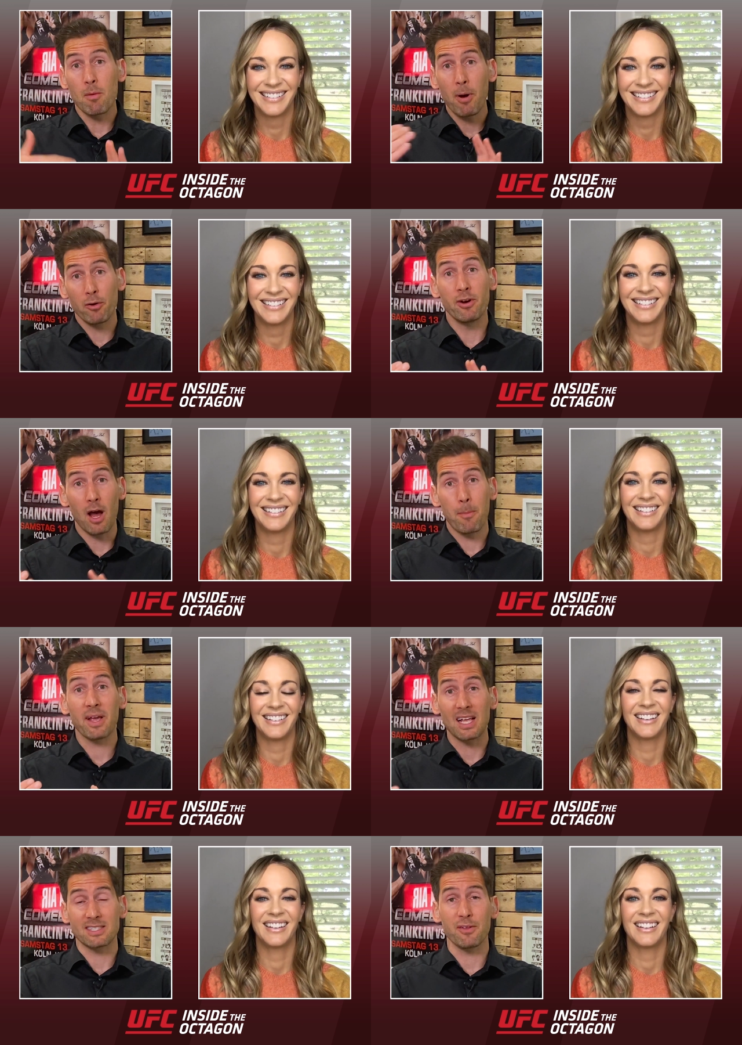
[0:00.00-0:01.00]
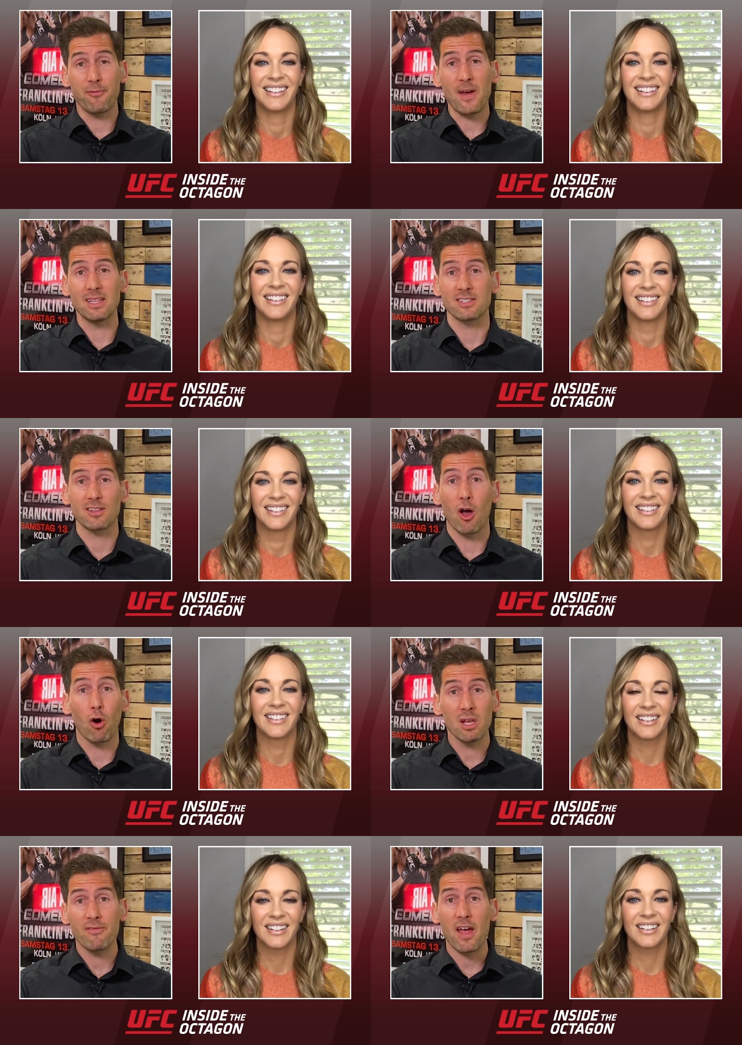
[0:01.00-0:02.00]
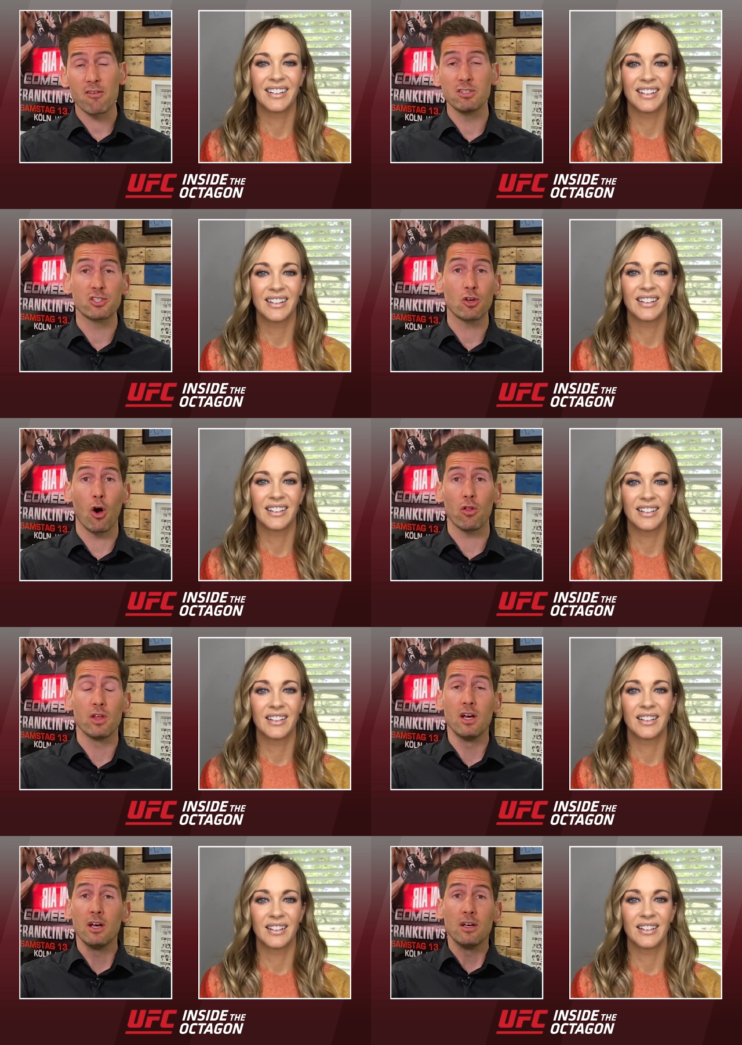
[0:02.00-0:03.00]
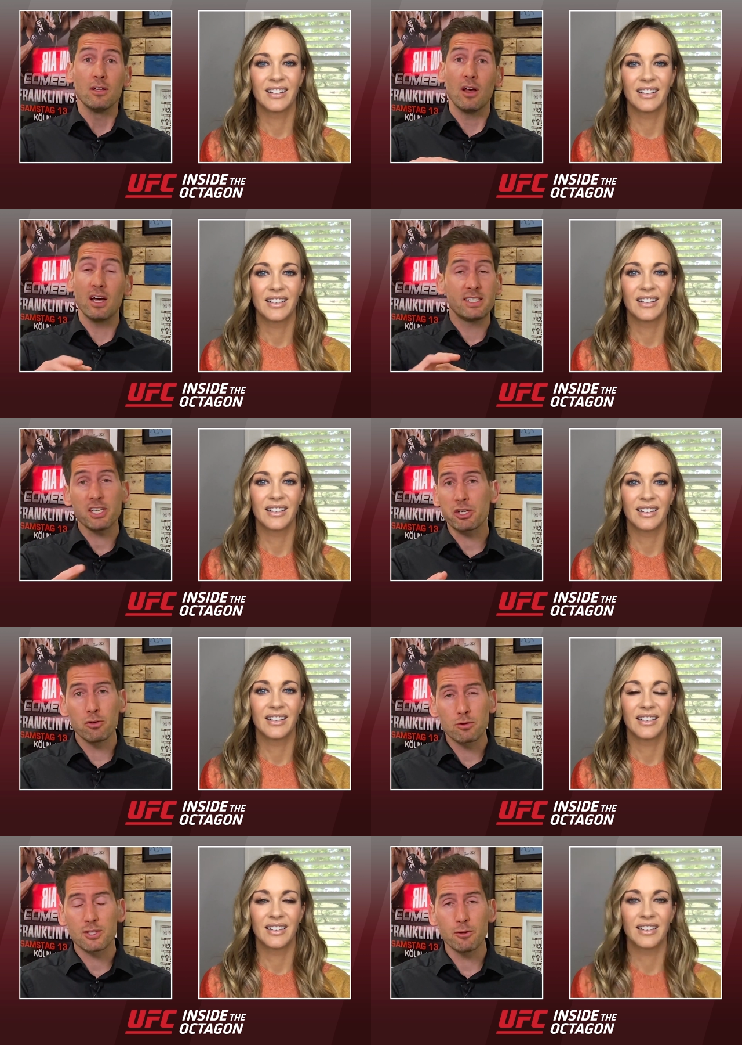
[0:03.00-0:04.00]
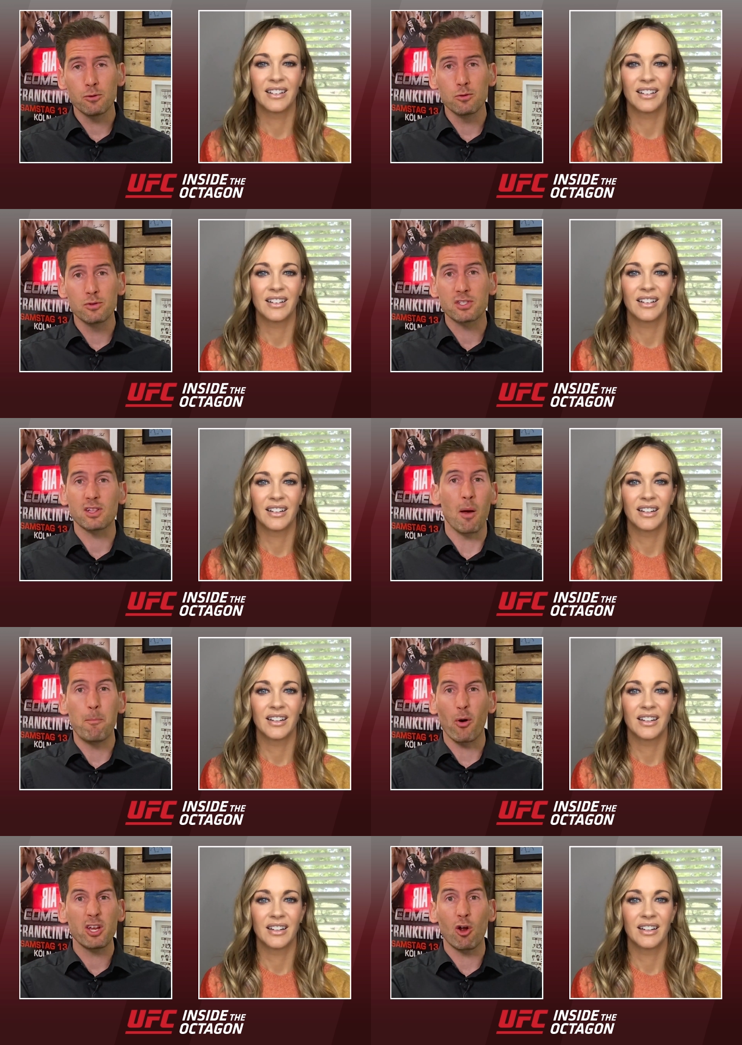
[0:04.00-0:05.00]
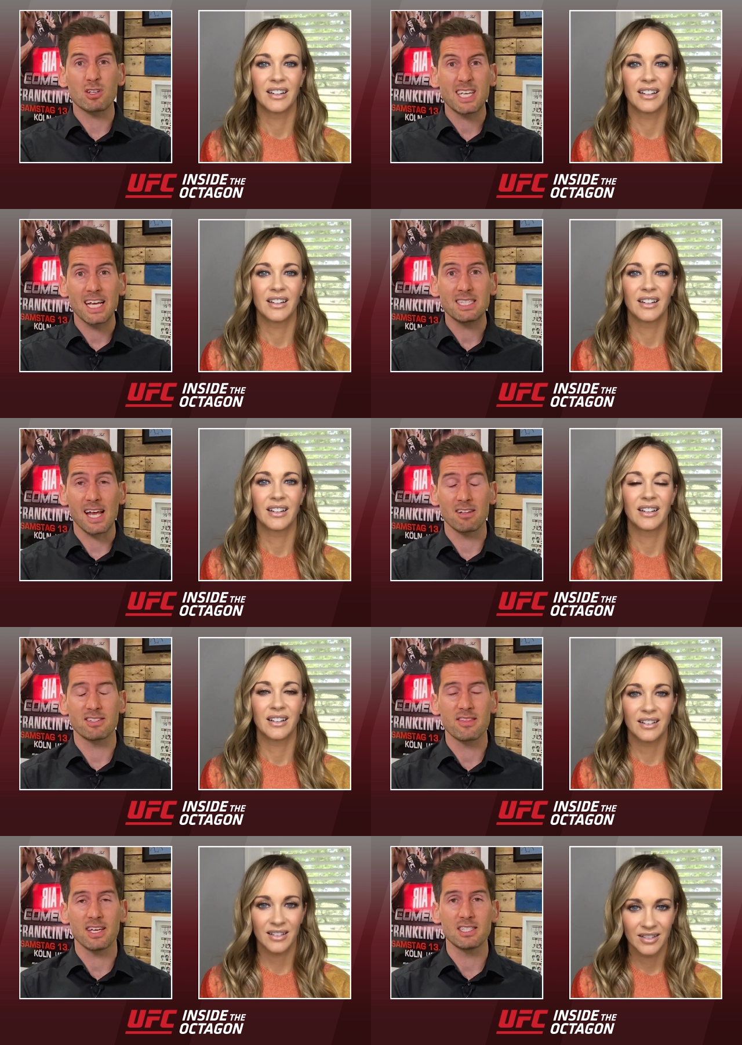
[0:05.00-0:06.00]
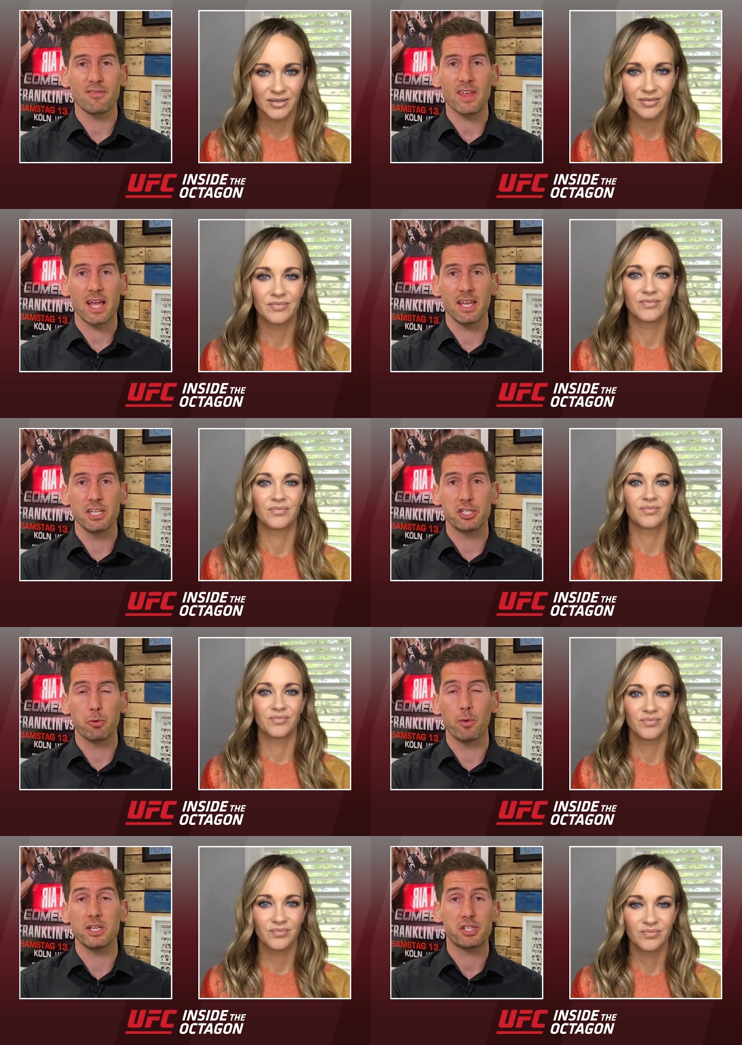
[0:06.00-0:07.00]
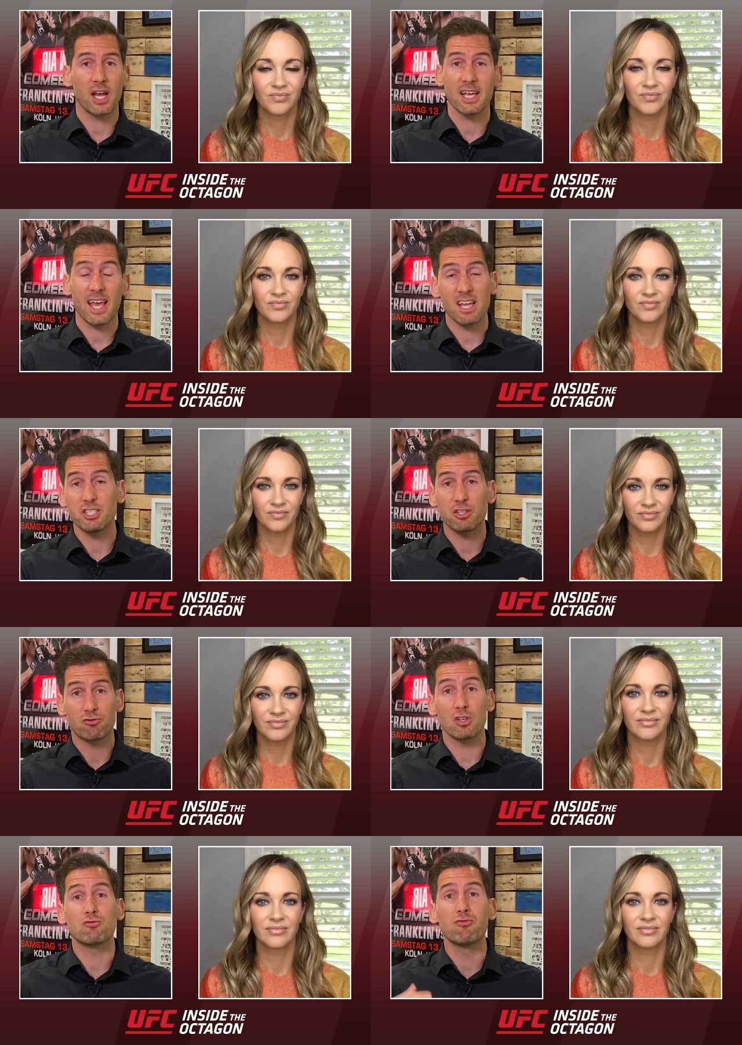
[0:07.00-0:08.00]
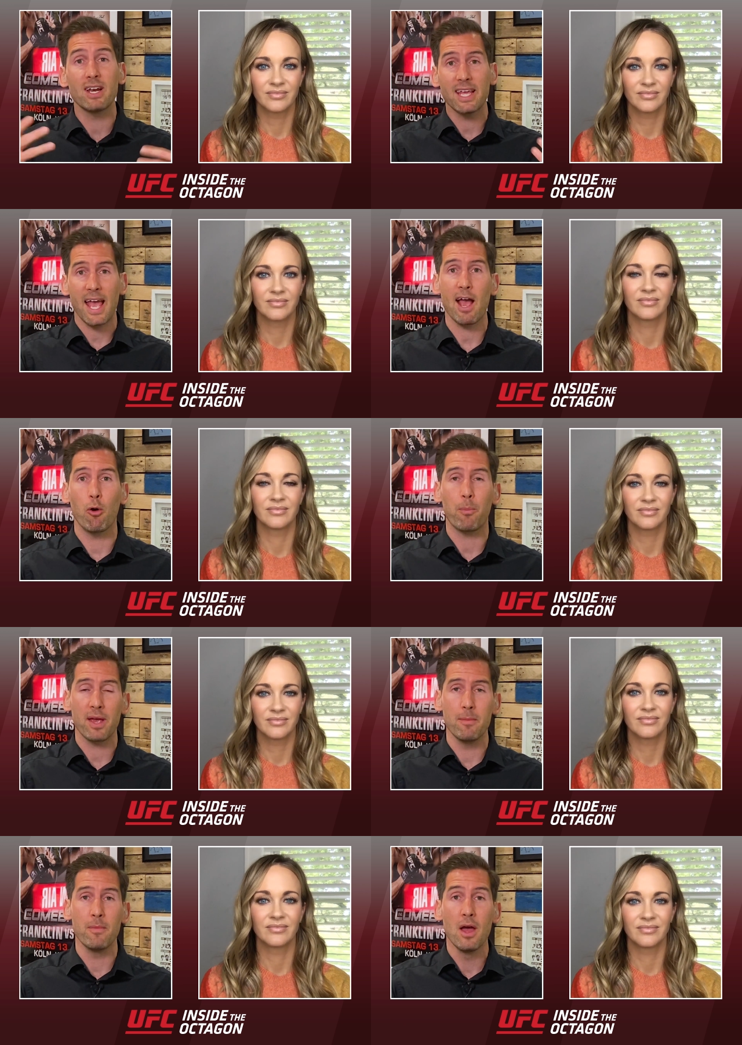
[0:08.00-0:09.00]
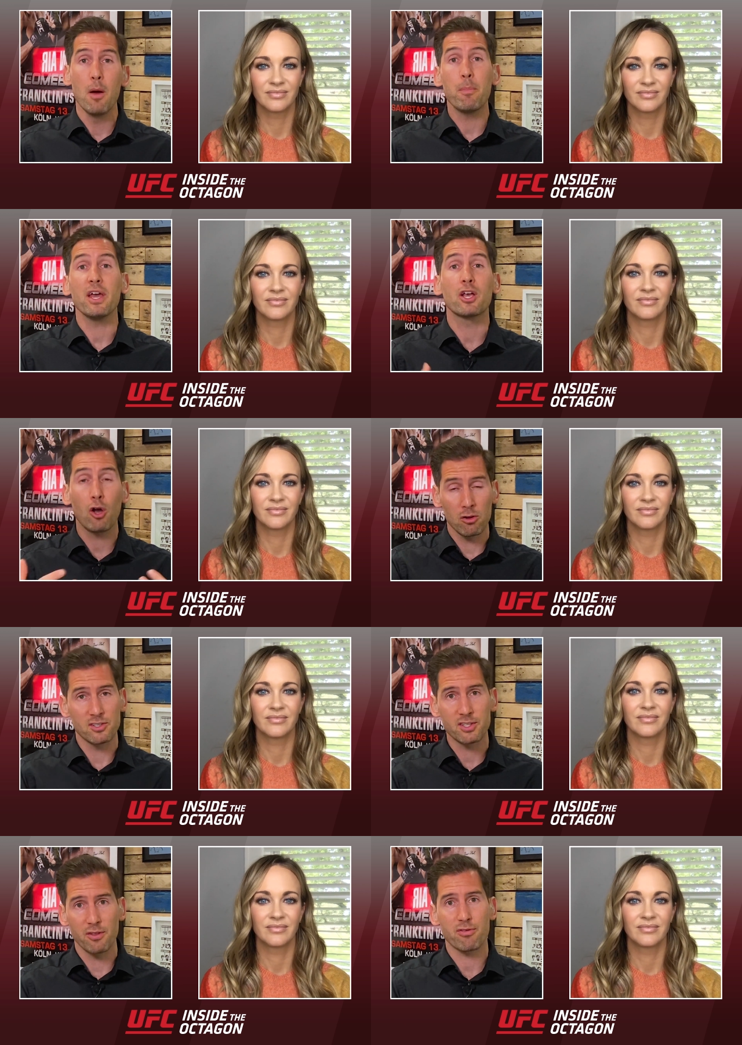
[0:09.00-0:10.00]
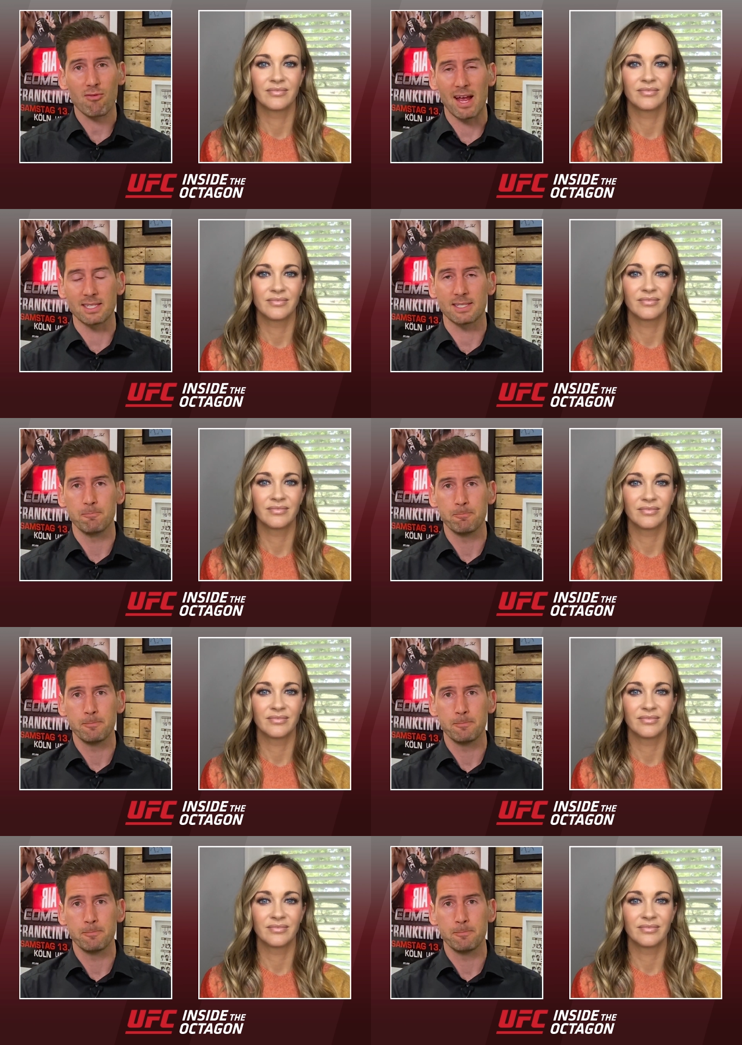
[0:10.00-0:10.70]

Speaker 1: opponent up against the fence, like Oliveira's got additional tools like body lock takedowns and things of that nature, which again just just really help him be a constant threat.